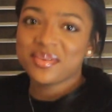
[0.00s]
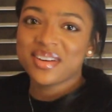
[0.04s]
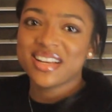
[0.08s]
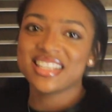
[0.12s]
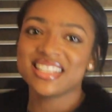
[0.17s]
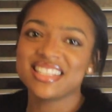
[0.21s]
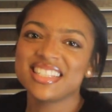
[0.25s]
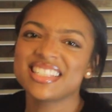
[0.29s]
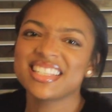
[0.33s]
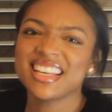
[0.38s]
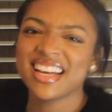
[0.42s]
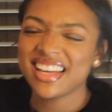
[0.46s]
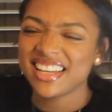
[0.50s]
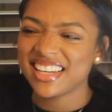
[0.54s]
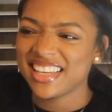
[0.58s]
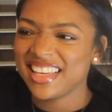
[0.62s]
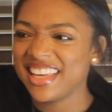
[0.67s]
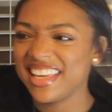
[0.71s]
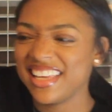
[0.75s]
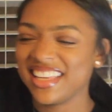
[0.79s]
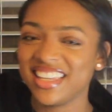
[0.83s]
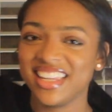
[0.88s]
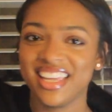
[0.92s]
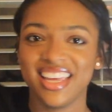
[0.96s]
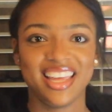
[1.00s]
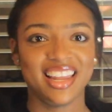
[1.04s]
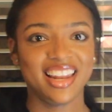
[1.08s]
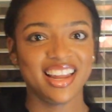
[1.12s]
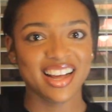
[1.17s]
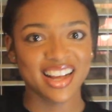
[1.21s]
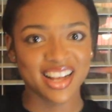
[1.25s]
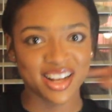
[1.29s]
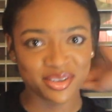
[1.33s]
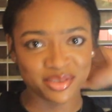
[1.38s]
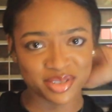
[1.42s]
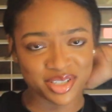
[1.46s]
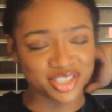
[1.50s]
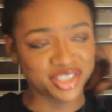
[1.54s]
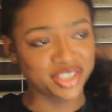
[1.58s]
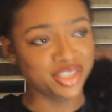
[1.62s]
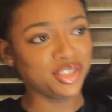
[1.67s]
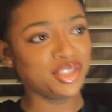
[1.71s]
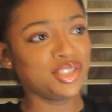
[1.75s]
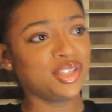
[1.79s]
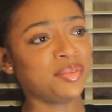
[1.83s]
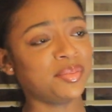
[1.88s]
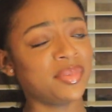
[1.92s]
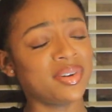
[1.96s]
because it's kind of getting late, and I gotta go to
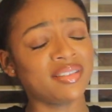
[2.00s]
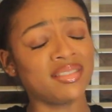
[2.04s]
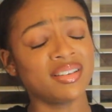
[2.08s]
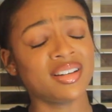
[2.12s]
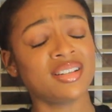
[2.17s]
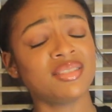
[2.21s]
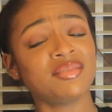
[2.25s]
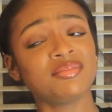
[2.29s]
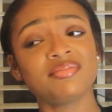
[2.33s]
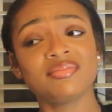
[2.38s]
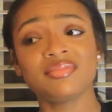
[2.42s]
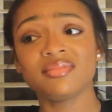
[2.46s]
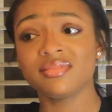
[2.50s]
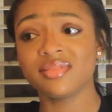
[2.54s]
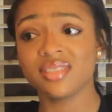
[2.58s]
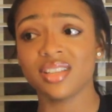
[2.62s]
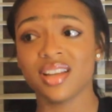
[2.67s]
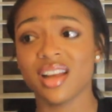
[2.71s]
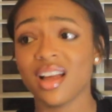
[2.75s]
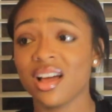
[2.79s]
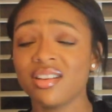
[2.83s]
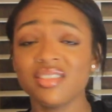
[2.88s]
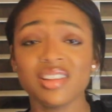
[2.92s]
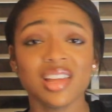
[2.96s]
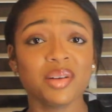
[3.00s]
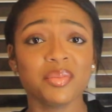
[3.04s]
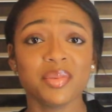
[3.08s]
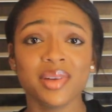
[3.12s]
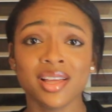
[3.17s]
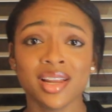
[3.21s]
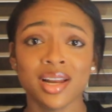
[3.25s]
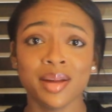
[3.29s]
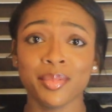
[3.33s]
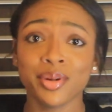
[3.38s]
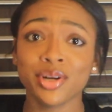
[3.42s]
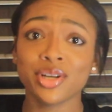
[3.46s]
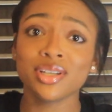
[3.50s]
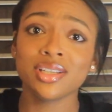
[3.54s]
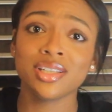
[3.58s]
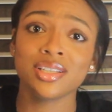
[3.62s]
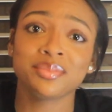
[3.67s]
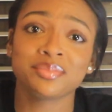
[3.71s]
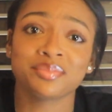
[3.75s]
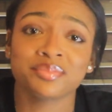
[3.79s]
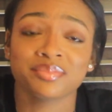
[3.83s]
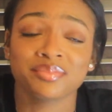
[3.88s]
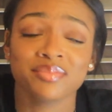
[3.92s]
church tomorrow, and I don't like waking up early.